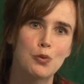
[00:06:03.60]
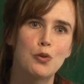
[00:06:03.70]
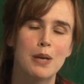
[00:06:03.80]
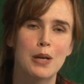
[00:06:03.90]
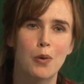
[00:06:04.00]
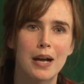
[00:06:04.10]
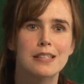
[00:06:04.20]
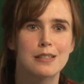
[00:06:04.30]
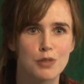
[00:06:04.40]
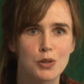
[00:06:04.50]
would have been
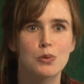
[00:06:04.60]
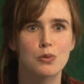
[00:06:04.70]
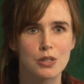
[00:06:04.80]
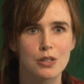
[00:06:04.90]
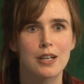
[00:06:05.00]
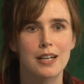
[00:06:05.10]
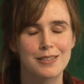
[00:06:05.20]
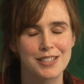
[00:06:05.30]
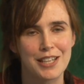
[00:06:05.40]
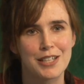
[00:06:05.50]
quite difficult,
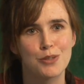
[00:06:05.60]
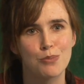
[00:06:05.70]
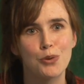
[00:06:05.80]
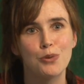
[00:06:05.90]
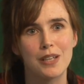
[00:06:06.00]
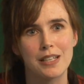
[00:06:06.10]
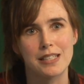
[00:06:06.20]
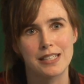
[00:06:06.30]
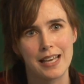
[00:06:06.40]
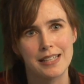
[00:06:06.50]
I'd say, to move in
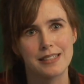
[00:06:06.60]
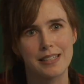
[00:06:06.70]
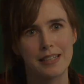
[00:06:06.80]
and dance